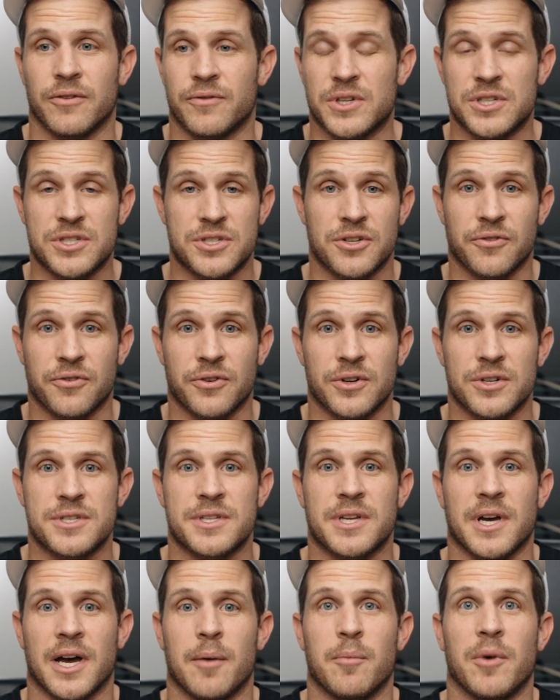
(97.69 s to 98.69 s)
If this is your
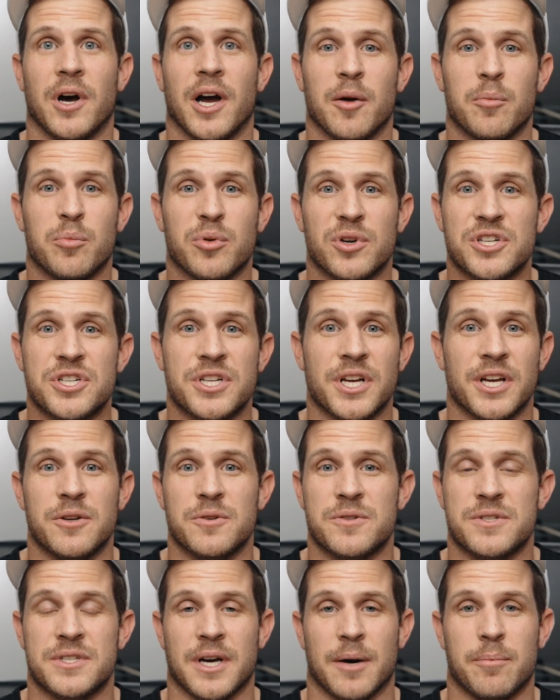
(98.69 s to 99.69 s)
first time, I appreciate
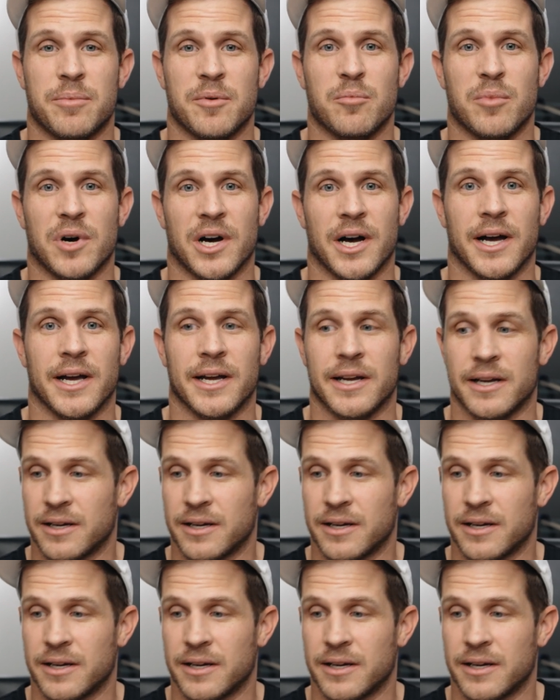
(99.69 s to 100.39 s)
you stopping by.